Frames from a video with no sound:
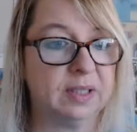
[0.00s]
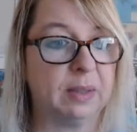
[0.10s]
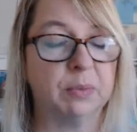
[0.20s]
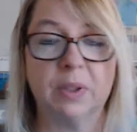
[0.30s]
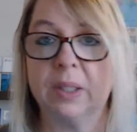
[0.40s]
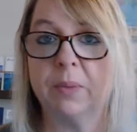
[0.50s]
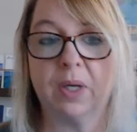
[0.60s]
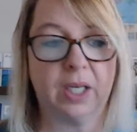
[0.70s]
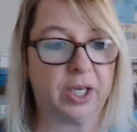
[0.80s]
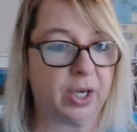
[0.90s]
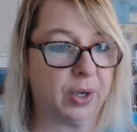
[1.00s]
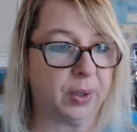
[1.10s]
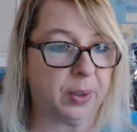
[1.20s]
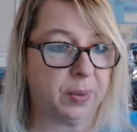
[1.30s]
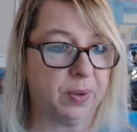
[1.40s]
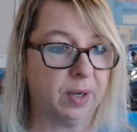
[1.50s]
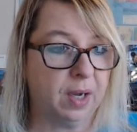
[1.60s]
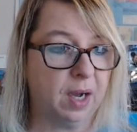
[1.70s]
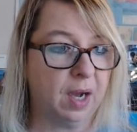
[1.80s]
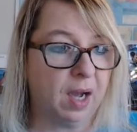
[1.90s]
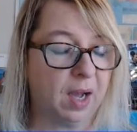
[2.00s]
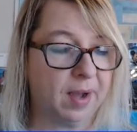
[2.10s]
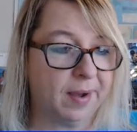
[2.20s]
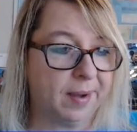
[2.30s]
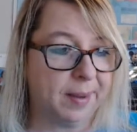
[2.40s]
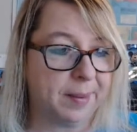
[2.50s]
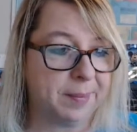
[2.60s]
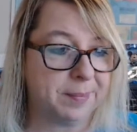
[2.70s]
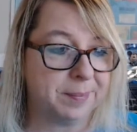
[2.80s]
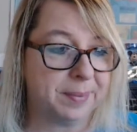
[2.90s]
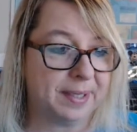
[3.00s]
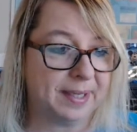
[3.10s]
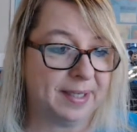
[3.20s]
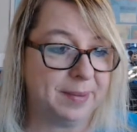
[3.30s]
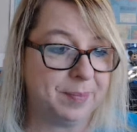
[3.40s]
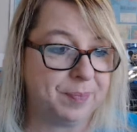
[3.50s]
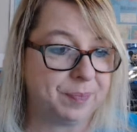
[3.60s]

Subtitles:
They really want to go, but